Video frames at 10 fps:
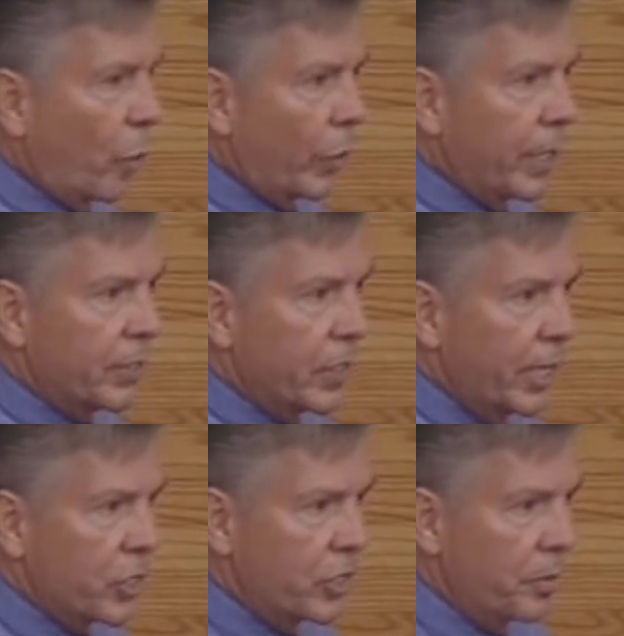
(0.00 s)

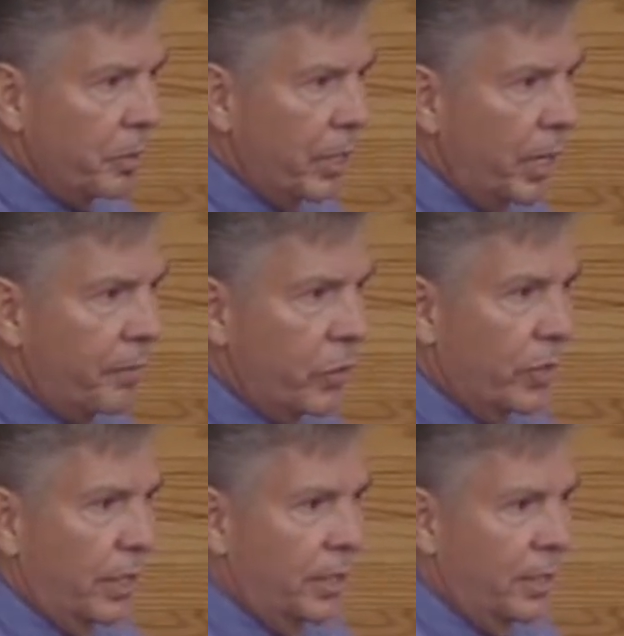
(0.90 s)
orientation, behavior,
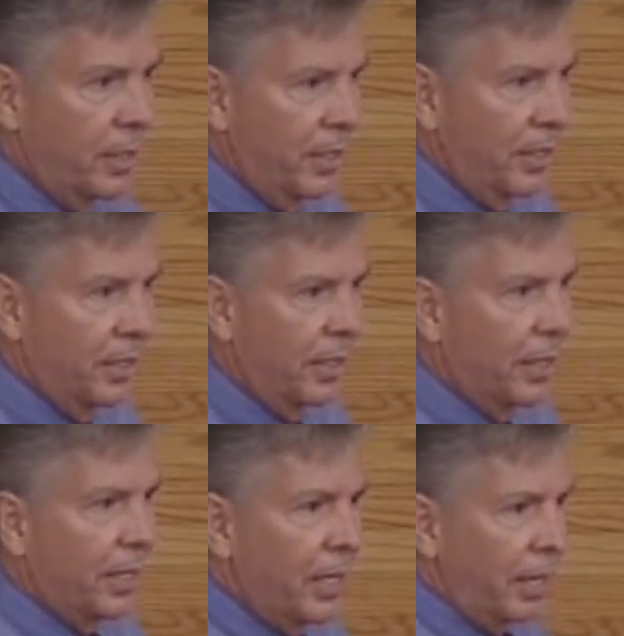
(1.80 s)
and identity?
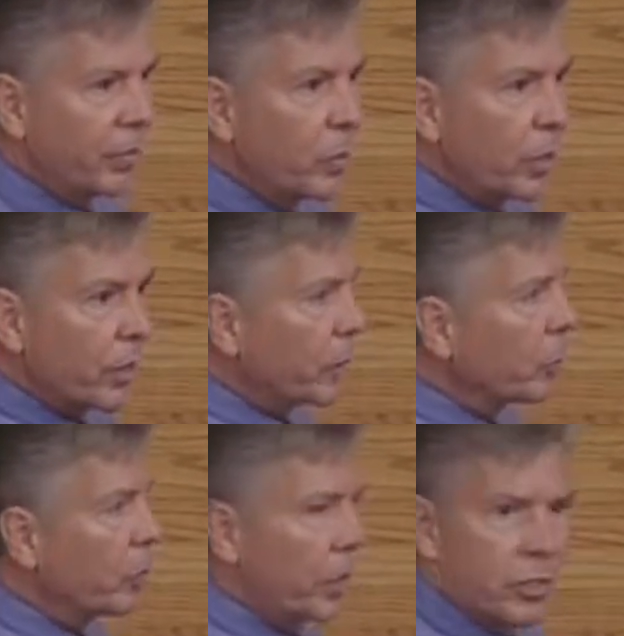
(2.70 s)
Everyone in the
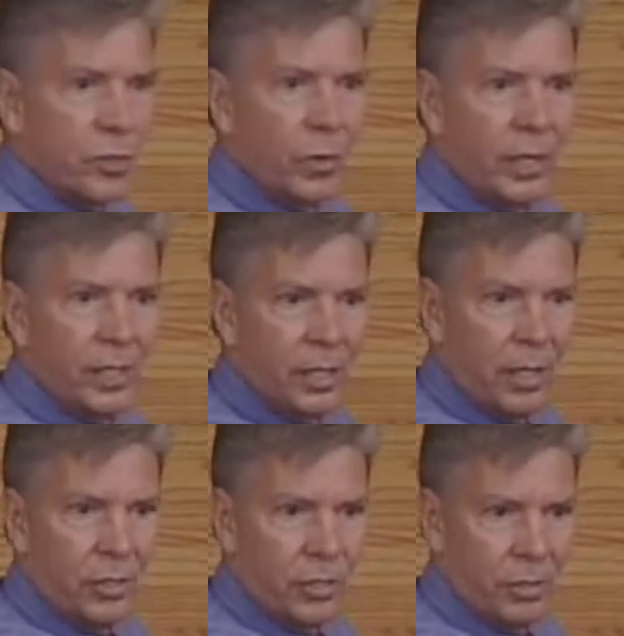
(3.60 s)
room has an
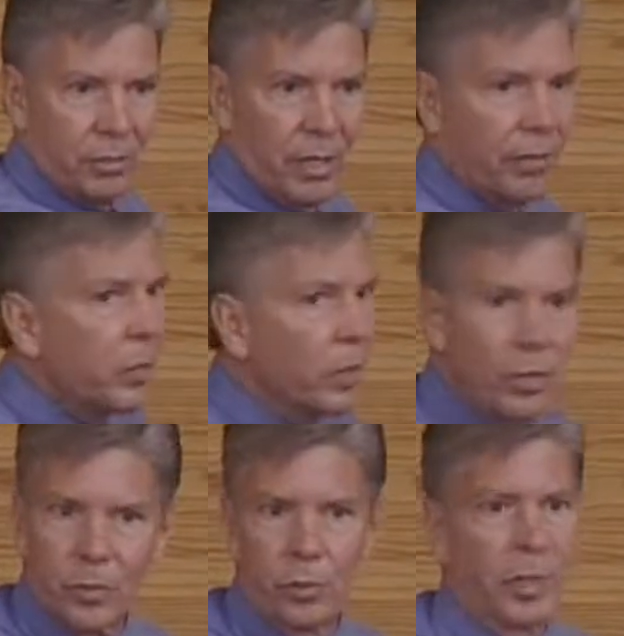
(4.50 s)
orientation. Everyone
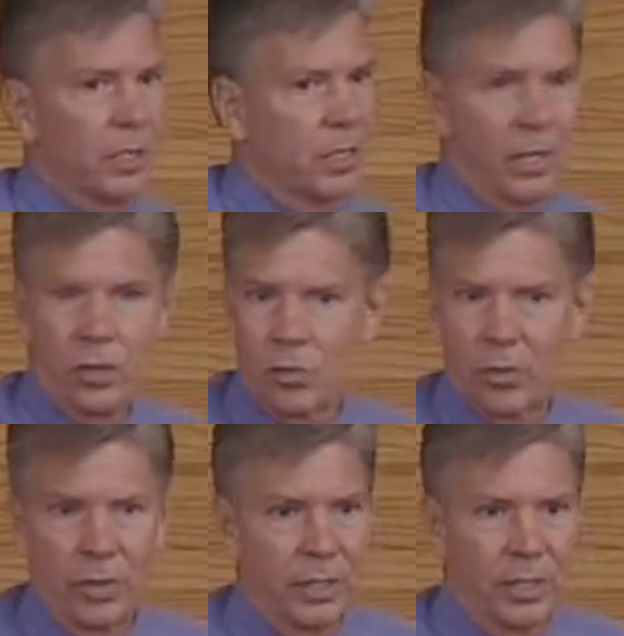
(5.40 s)
in the room has a sexual
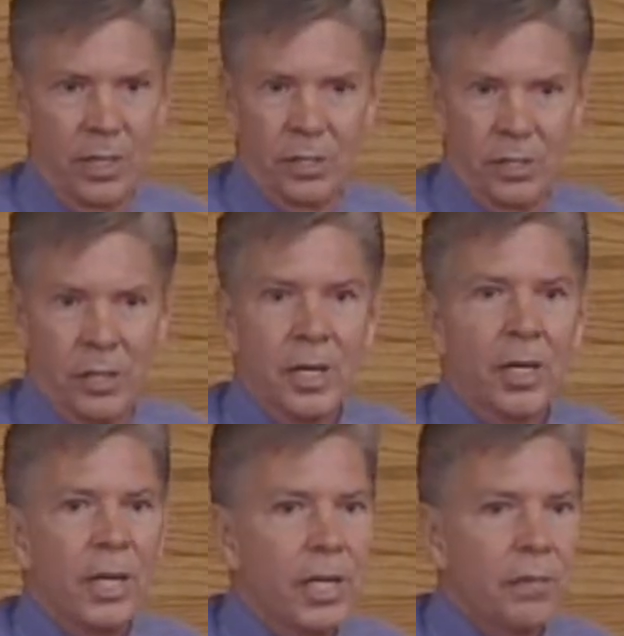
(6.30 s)
orientation.
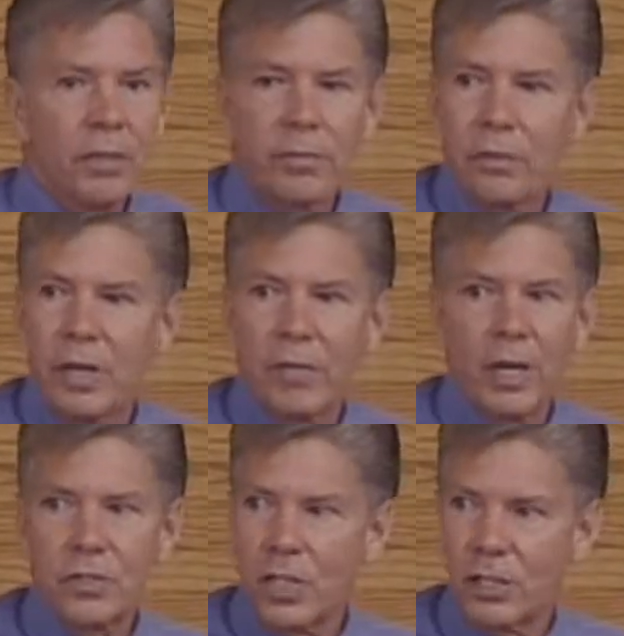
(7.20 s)
Even if you never
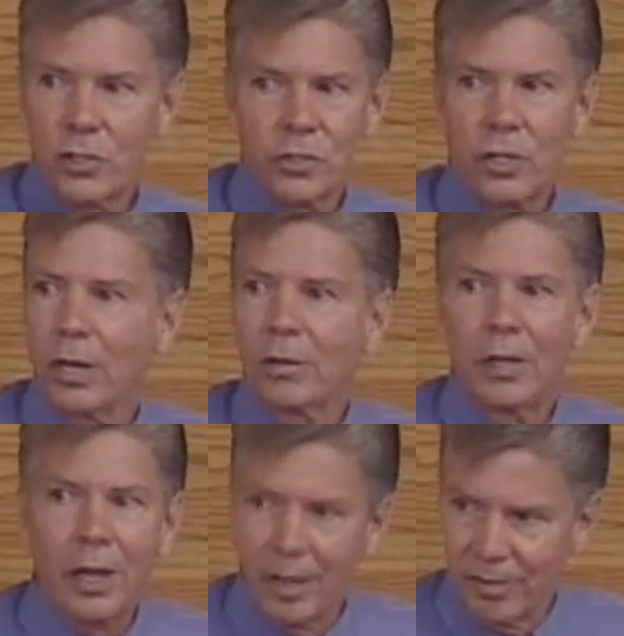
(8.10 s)
have sex your entire
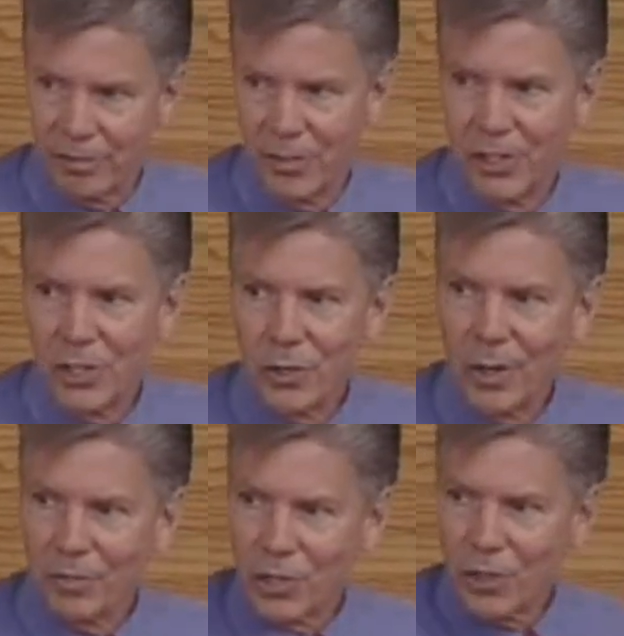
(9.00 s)
life, you
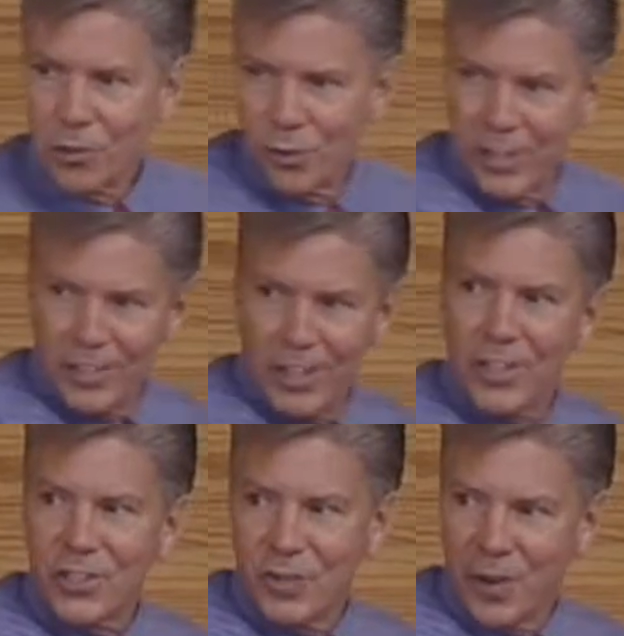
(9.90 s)
have a sexual
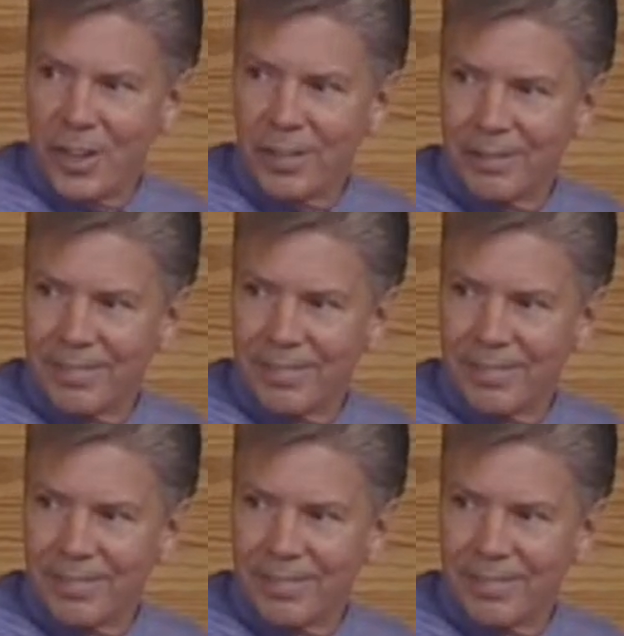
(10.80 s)
orientation, right?